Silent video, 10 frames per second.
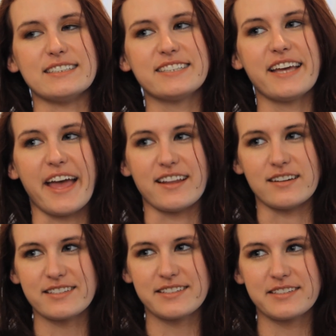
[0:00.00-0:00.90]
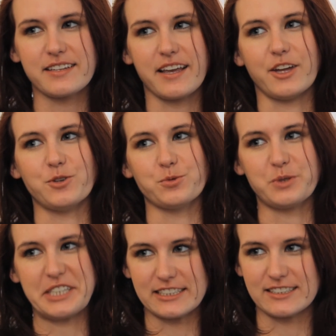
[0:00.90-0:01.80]
intense
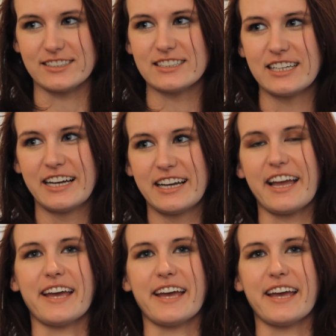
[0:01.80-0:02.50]
and real.